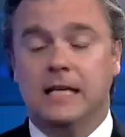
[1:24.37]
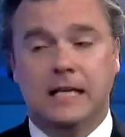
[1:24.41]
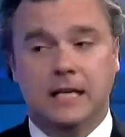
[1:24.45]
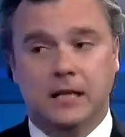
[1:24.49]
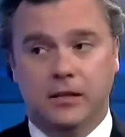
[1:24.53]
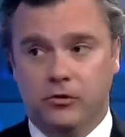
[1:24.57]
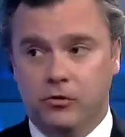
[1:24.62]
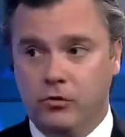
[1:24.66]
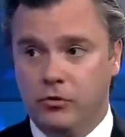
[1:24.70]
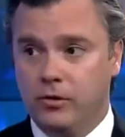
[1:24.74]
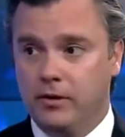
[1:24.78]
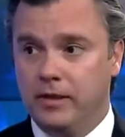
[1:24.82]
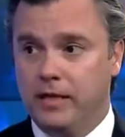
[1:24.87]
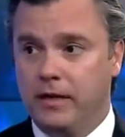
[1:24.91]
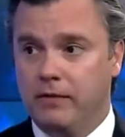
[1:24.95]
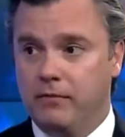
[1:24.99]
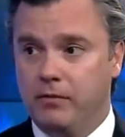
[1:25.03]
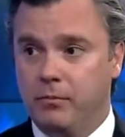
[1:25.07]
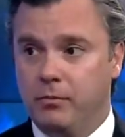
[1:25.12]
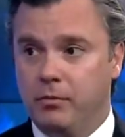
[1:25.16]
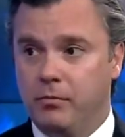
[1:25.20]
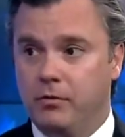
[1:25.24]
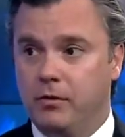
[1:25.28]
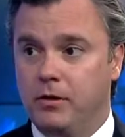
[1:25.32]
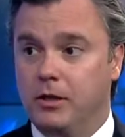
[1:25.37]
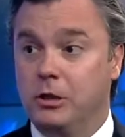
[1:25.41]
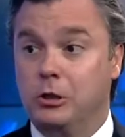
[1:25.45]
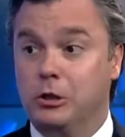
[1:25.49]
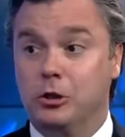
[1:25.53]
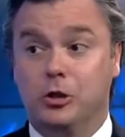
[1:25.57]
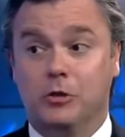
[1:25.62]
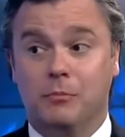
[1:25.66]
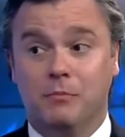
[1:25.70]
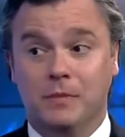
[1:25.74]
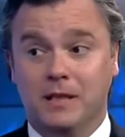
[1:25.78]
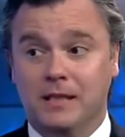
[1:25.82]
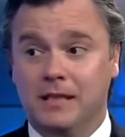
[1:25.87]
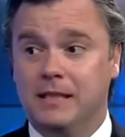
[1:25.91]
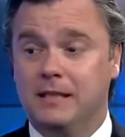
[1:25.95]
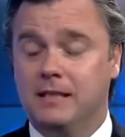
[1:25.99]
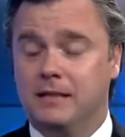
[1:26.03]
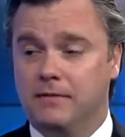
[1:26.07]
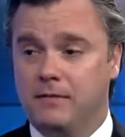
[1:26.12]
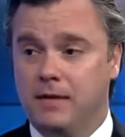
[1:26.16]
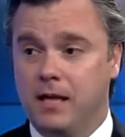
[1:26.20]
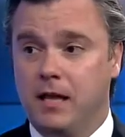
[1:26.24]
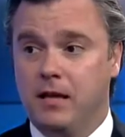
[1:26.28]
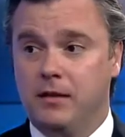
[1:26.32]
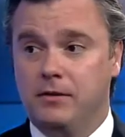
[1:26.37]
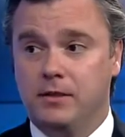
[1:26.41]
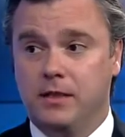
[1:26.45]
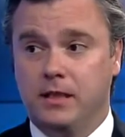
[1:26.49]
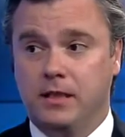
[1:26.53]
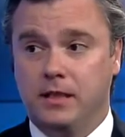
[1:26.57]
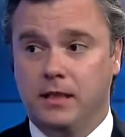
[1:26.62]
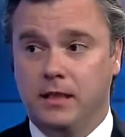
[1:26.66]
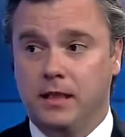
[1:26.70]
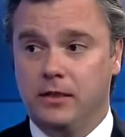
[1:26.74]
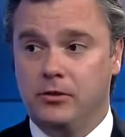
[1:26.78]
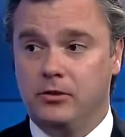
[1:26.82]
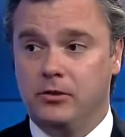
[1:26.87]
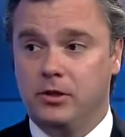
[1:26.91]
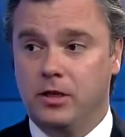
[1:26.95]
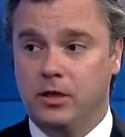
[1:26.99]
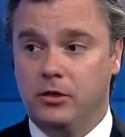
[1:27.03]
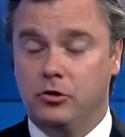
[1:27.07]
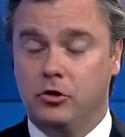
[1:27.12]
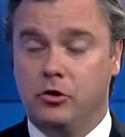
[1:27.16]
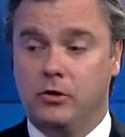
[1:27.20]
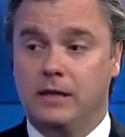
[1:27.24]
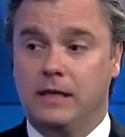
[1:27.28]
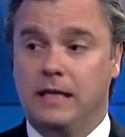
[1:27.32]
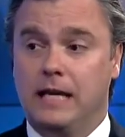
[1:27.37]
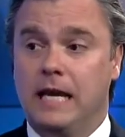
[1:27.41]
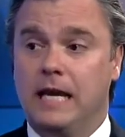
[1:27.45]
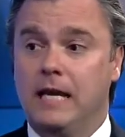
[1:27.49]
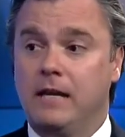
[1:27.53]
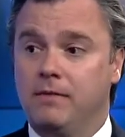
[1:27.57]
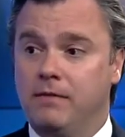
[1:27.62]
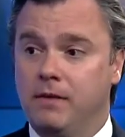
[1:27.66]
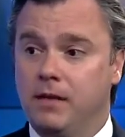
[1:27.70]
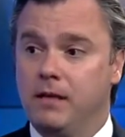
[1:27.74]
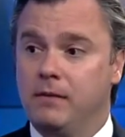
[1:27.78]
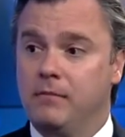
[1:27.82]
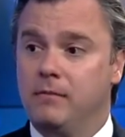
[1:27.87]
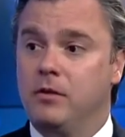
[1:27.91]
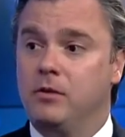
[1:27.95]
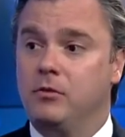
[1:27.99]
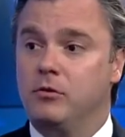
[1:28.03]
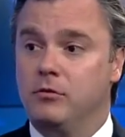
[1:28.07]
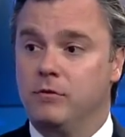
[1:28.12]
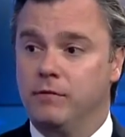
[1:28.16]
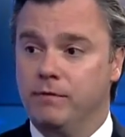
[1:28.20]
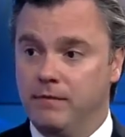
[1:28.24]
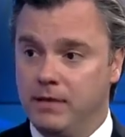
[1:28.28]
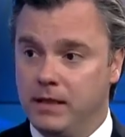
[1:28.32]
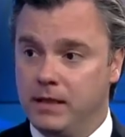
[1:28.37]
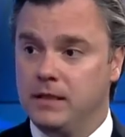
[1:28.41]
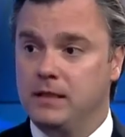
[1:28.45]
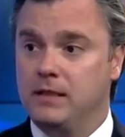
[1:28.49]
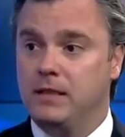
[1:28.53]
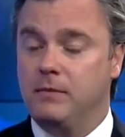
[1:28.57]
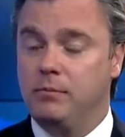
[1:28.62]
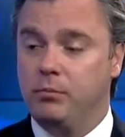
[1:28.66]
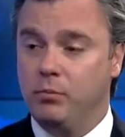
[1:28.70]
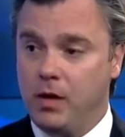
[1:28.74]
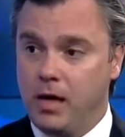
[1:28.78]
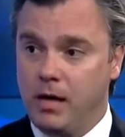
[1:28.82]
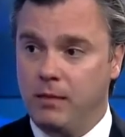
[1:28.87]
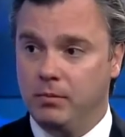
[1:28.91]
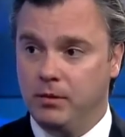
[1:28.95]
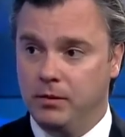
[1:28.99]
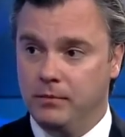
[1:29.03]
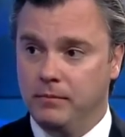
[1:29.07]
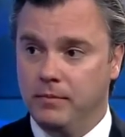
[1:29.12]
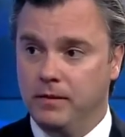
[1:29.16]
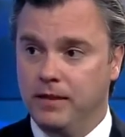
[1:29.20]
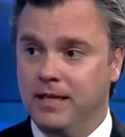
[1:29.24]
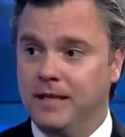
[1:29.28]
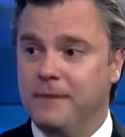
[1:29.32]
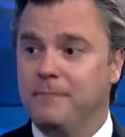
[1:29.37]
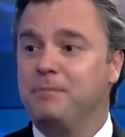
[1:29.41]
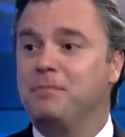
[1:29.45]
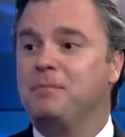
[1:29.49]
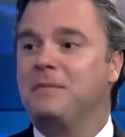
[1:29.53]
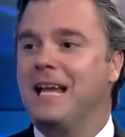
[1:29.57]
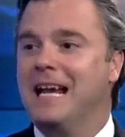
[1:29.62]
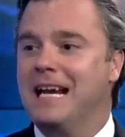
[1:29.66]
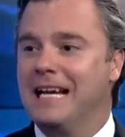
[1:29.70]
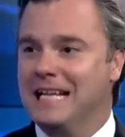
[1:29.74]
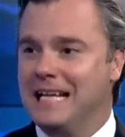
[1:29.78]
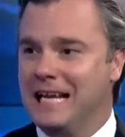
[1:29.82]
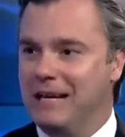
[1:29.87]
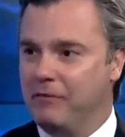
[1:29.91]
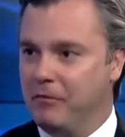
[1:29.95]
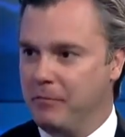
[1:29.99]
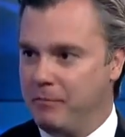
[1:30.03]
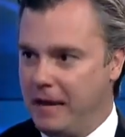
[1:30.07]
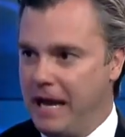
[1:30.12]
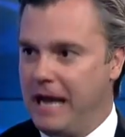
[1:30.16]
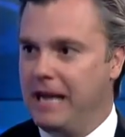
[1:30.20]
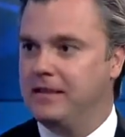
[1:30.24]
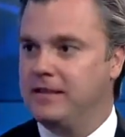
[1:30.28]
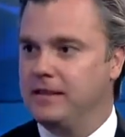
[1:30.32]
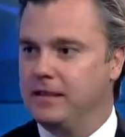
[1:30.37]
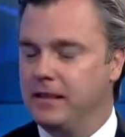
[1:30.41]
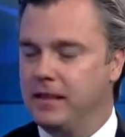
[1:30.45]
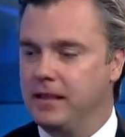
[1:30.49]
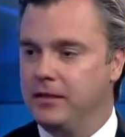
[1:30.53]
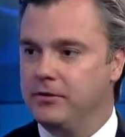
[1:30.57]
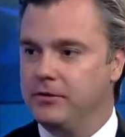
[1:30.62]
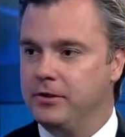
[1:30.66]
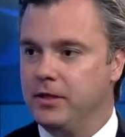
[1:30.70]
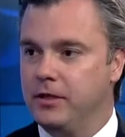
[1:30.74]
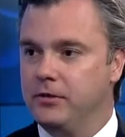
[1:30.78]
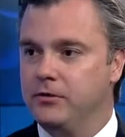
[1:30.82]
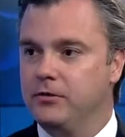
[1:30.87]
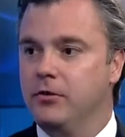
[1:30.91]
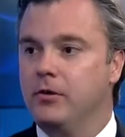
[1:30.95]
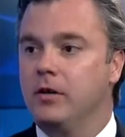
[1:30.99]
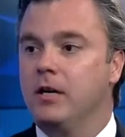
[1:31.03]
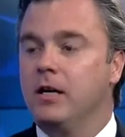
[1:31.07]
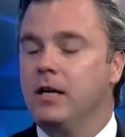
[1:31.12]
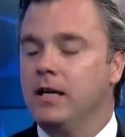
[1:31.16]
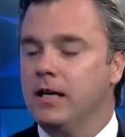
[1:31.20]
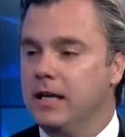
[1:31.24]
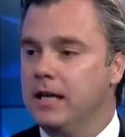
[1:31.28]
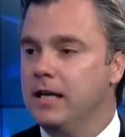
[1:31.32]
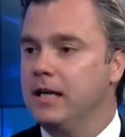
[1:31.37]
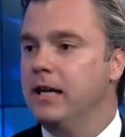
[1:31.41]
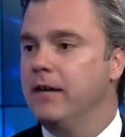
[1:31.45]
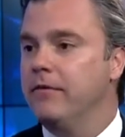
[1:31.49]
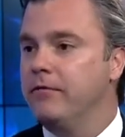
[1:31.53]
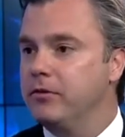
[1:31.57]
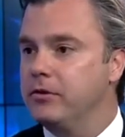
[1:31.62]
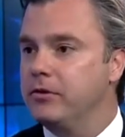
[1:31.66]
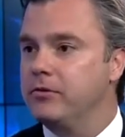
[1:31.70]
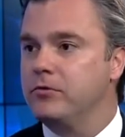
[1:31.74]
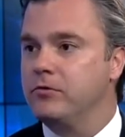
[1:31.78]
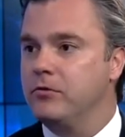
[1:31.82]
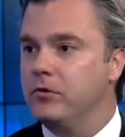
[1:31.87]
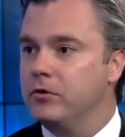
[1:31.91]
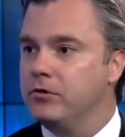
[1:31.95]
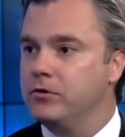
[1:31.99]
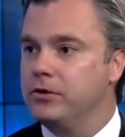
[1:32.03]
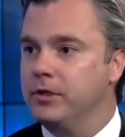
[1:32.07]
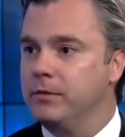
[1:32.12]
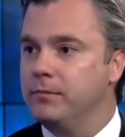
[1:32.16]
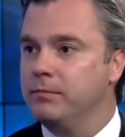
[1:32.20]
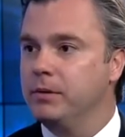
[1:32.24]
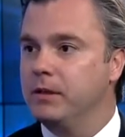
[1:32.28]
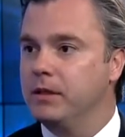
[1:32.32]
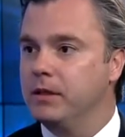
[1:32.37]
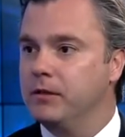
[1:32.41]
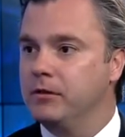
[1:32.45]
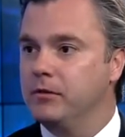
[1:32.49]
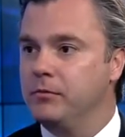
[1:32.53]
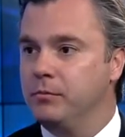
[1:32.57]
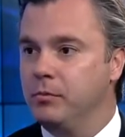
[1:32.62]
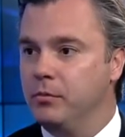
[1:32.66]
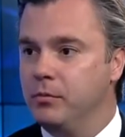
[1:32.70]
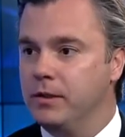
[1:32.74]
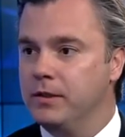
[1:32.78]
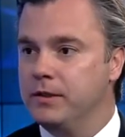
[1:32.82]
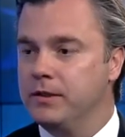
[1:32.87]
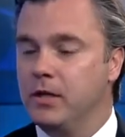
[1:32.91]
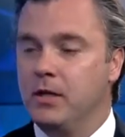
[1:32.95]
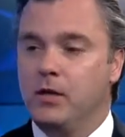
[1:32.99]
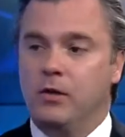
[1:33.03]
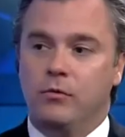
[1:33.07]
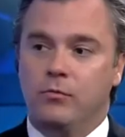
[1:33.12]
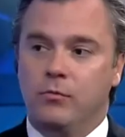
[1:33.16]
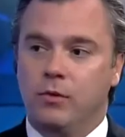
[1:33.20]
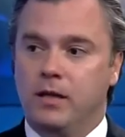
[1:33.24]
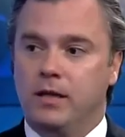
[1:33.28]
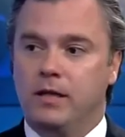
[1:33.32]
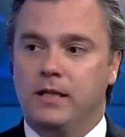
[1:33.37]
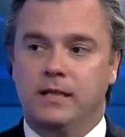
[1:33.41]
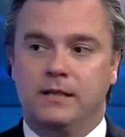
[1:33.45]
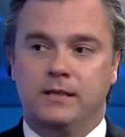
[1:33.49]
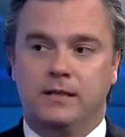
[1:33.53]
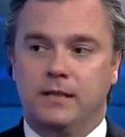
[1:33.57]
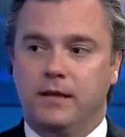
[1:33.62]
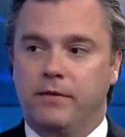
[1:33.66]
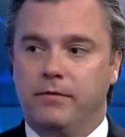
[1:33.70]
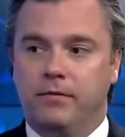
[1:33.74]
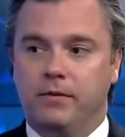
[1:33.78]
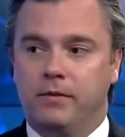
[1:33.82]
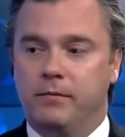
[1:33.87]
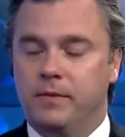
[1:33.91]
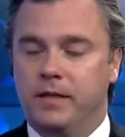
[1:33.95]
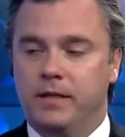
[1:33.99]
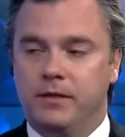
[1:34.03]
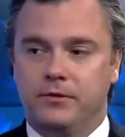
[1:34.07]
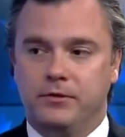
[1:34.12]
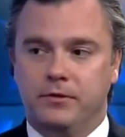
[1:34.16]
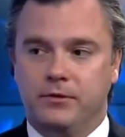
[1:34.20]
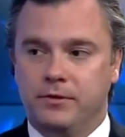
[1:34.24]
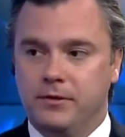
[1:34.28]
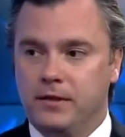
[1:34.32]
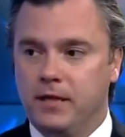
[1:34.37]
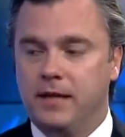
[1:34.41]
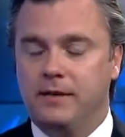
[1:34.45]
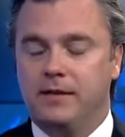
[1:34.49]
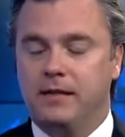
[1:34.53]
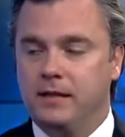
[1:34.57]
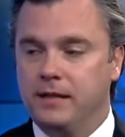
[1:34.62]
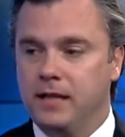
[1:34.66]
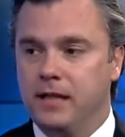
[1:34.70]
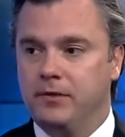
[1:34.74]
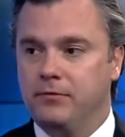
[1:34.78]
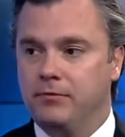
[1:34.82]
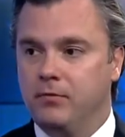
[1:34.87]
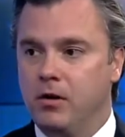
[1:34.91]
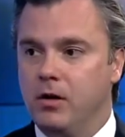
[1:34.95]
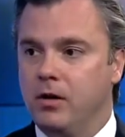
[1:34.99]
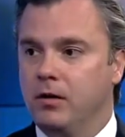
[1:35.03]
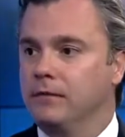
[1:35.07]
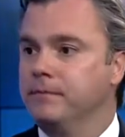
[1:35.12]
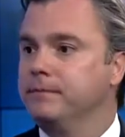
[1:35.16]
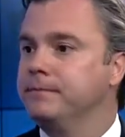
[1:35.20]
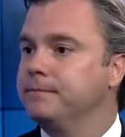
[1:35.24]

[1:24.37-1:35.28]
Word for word: He ignored that report. He took millions of dollars that the legislature gave him to fix the problem, and he gave it back to the legislature in an effort to score cheap political points while kids suffered in Massachusetts. I think that's wrong.